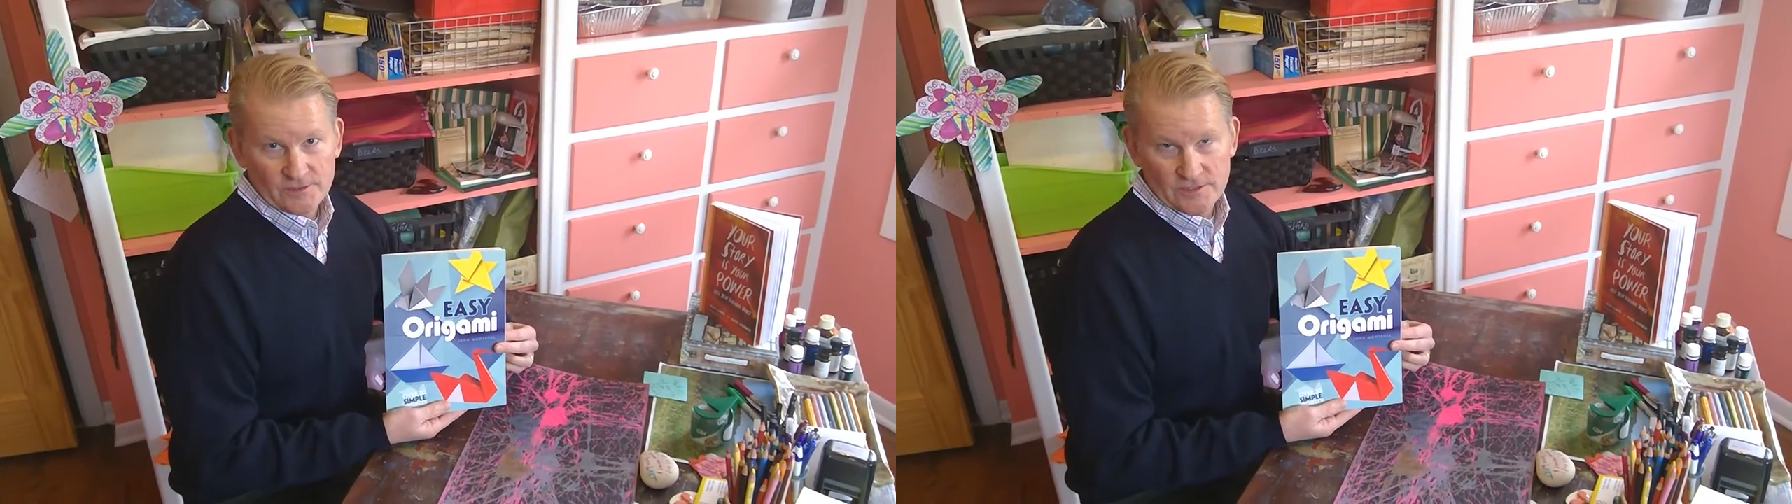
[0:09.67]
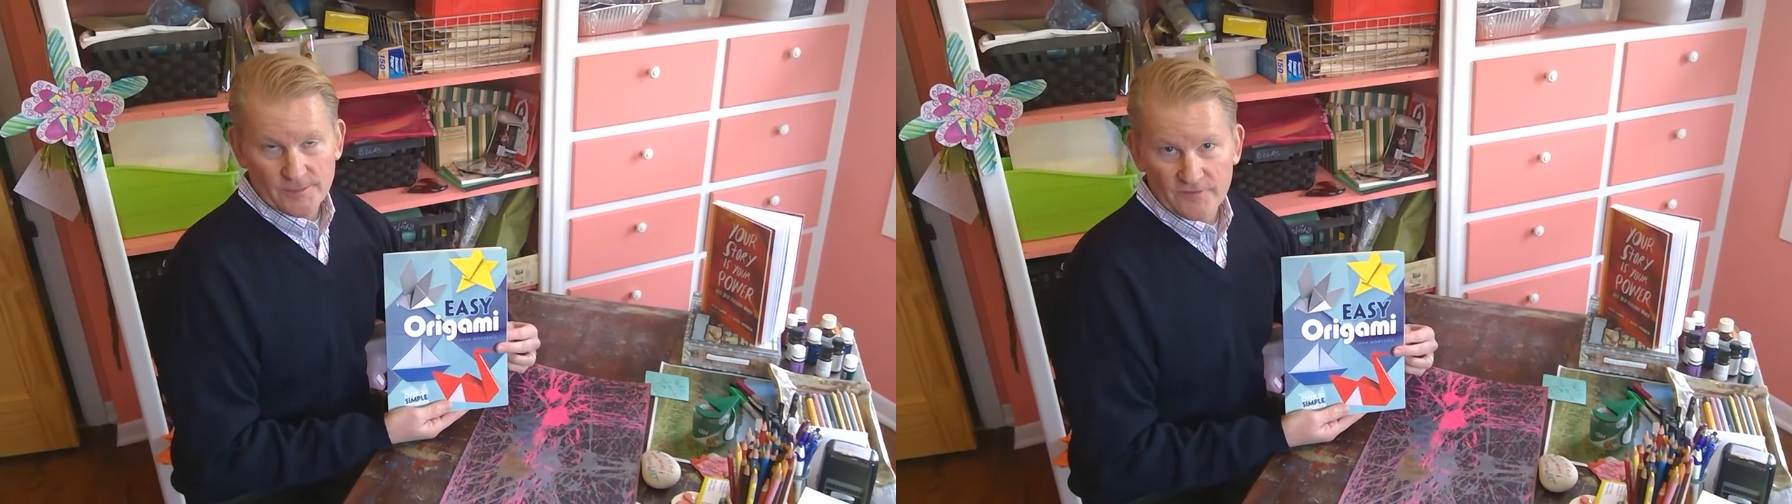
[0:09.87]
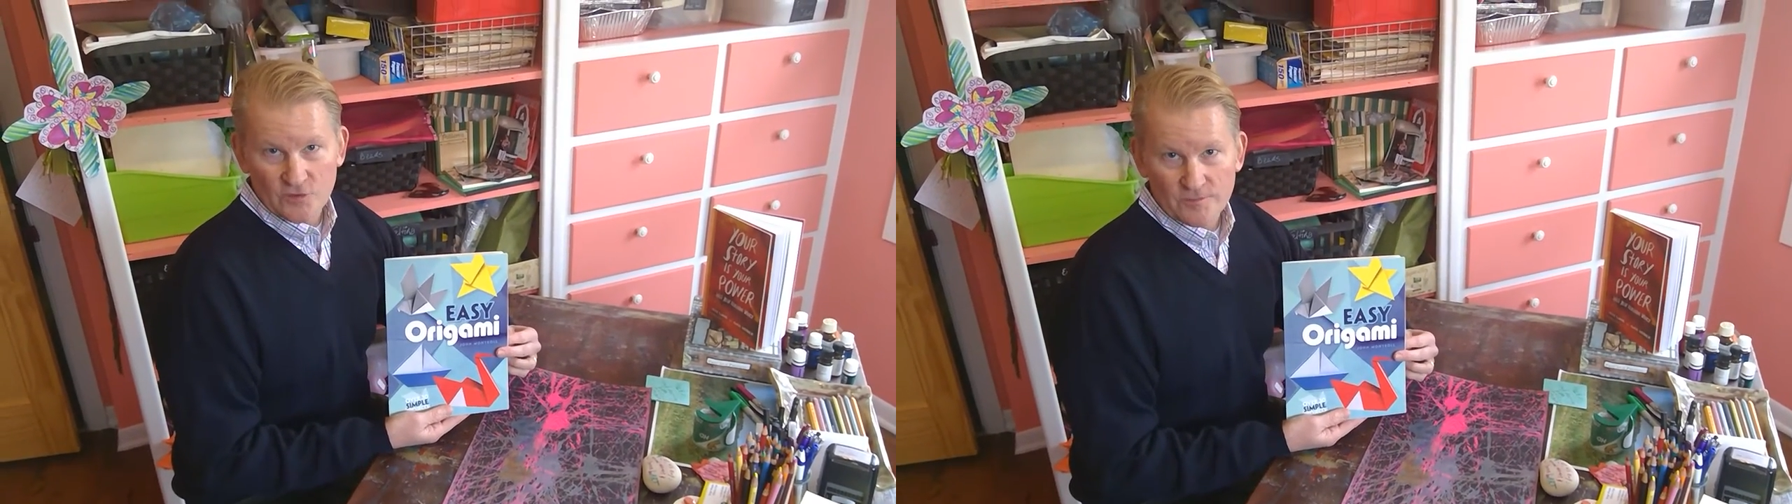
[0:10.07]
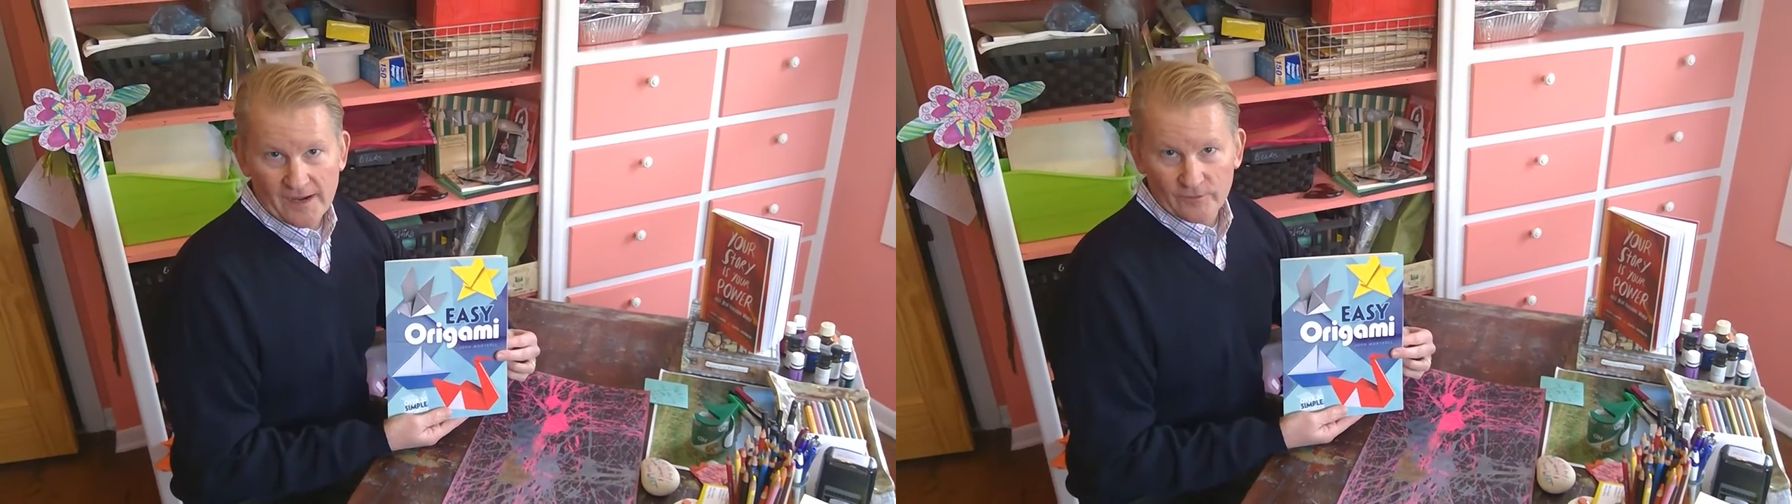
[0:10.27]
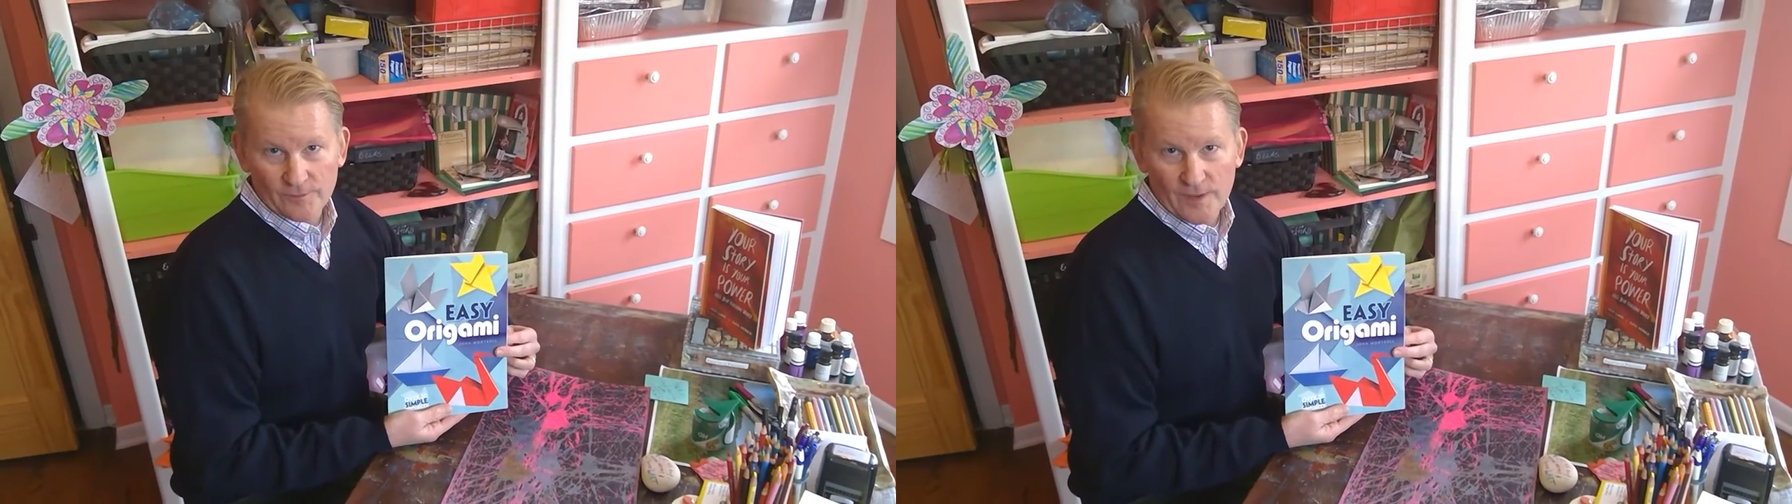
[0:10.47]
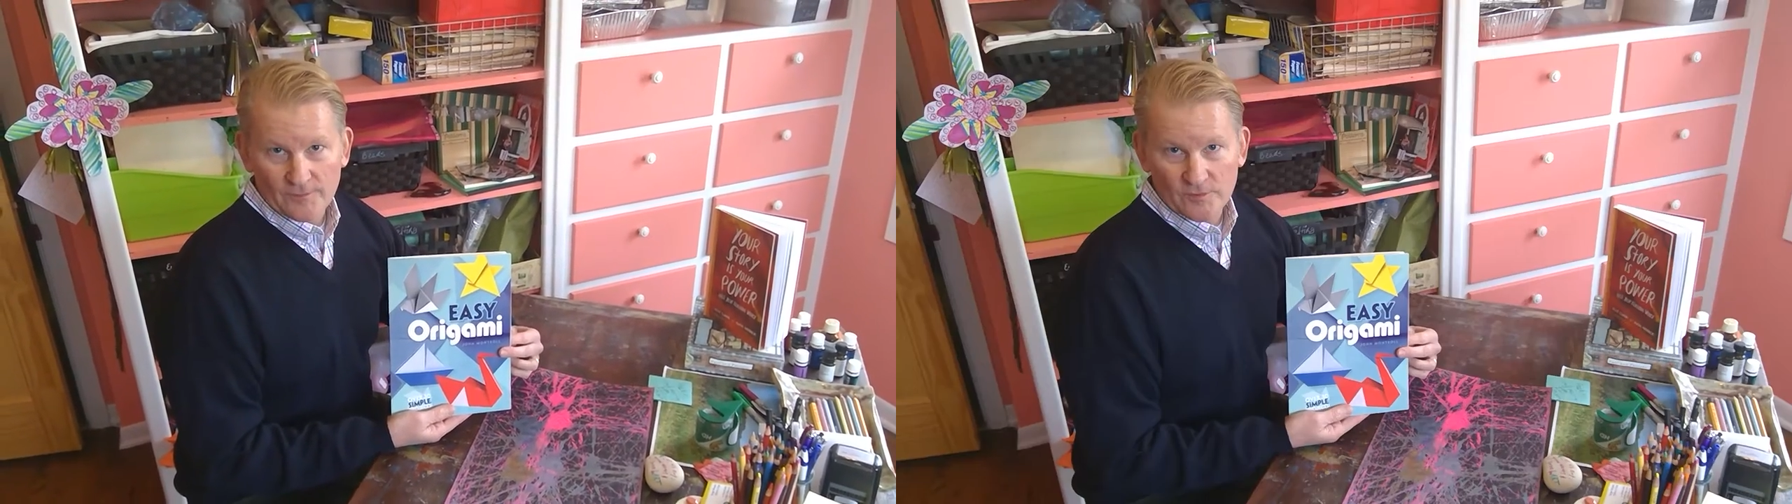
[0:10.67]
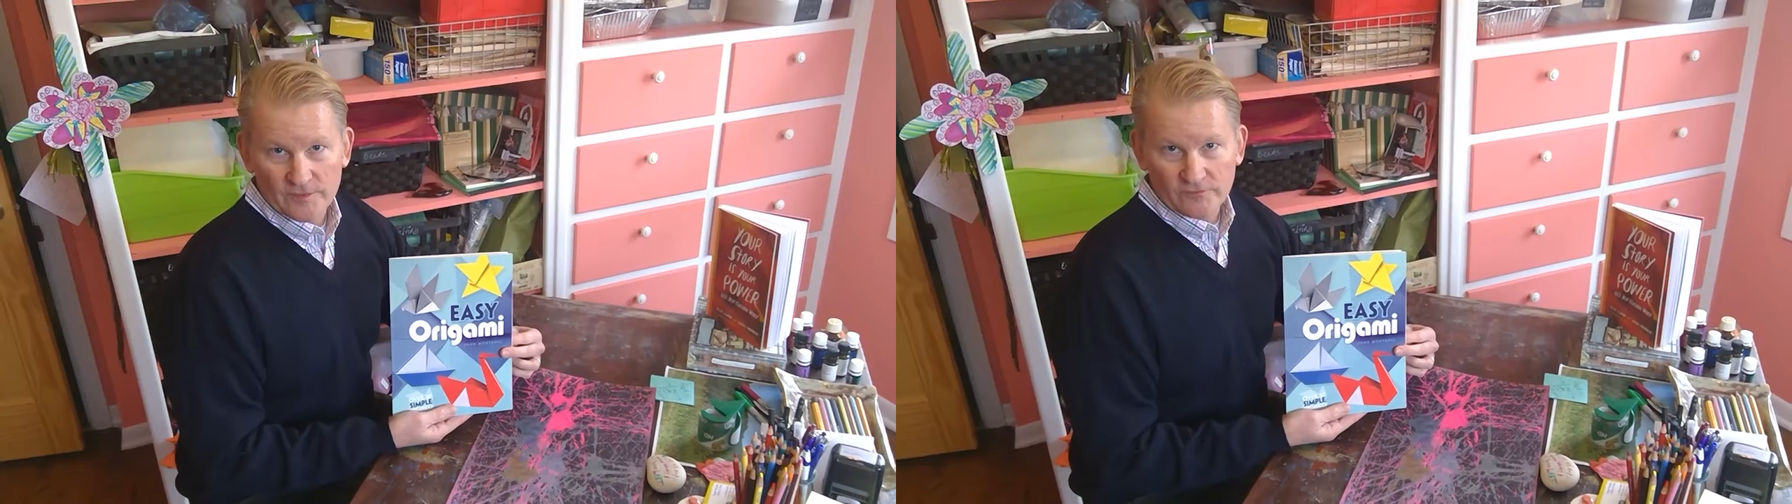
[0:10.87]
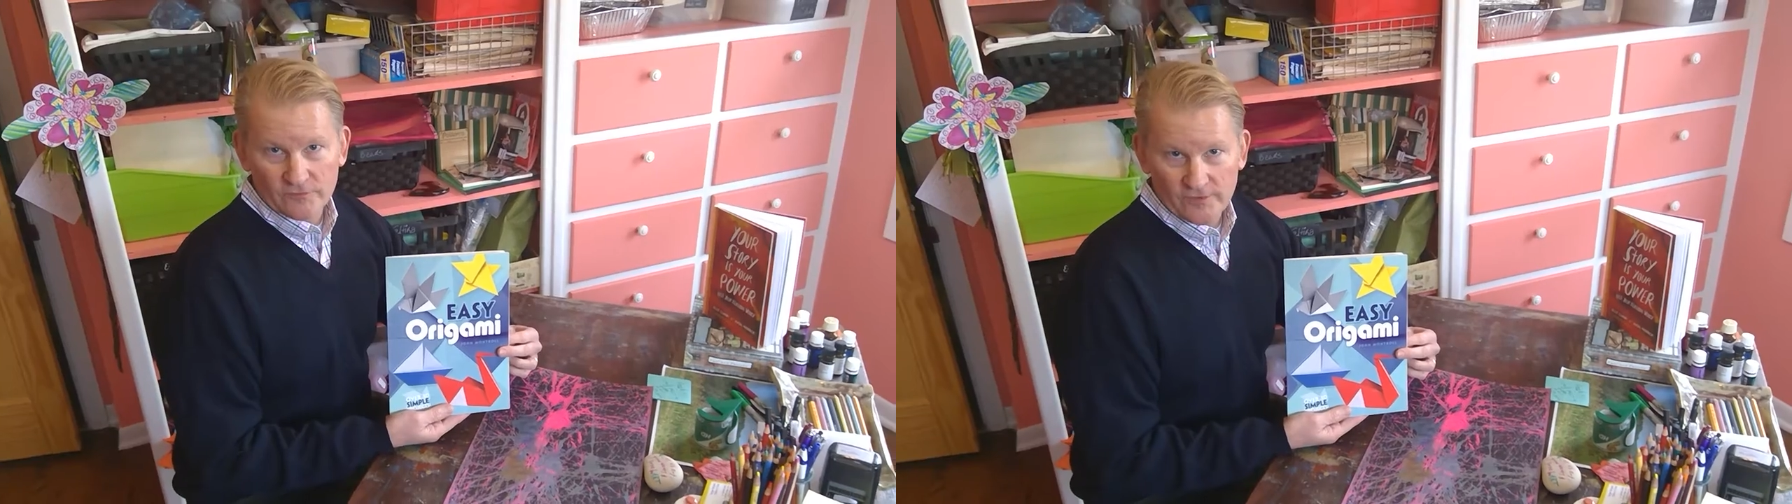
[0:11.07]
Some of you might remember
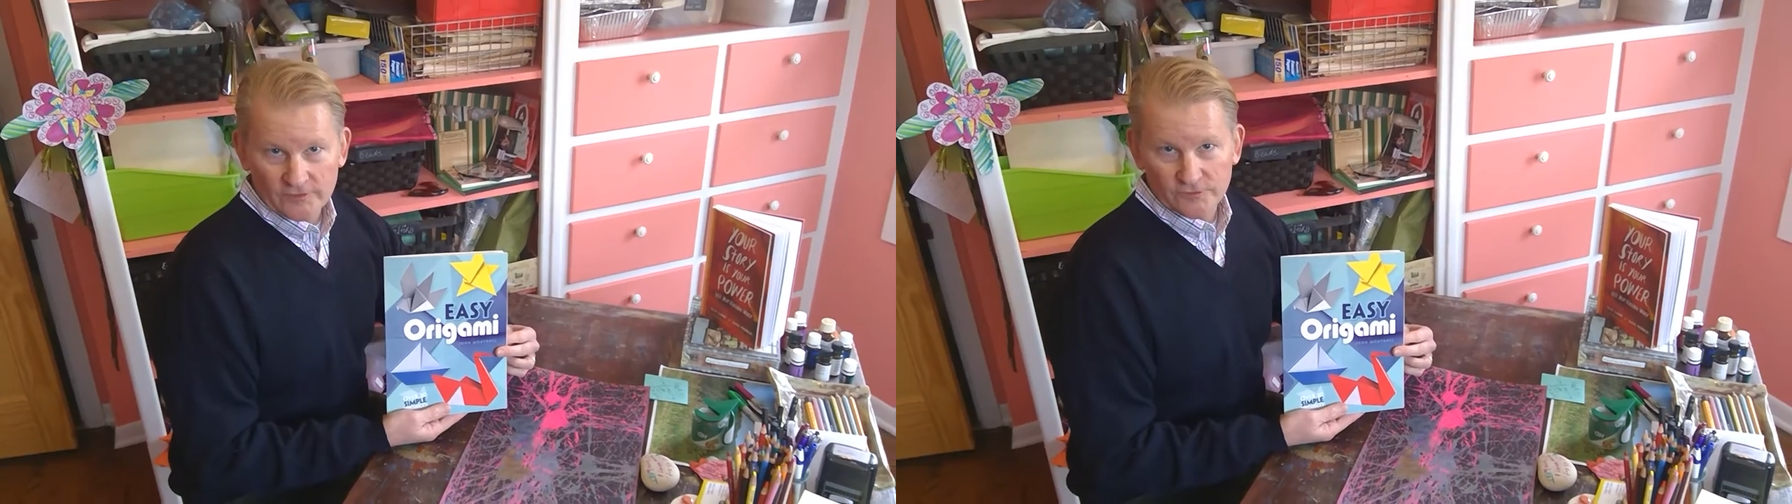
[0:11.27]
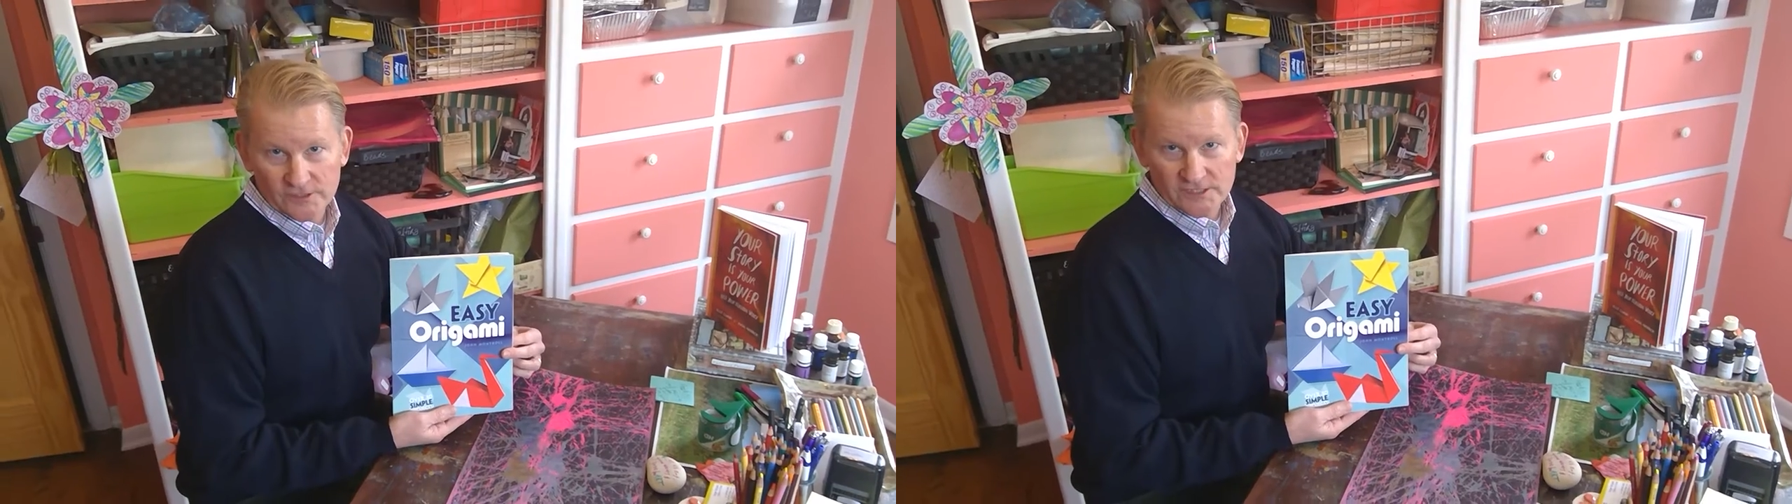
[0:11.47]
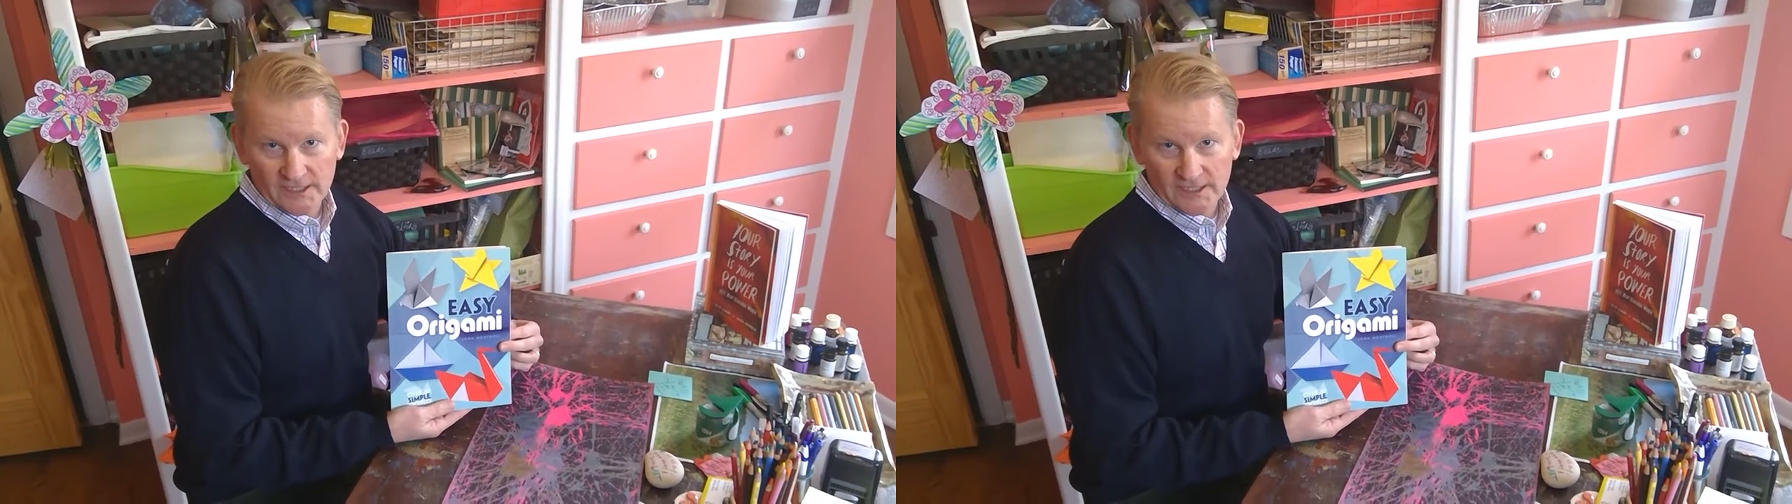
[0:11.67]
me from Veterans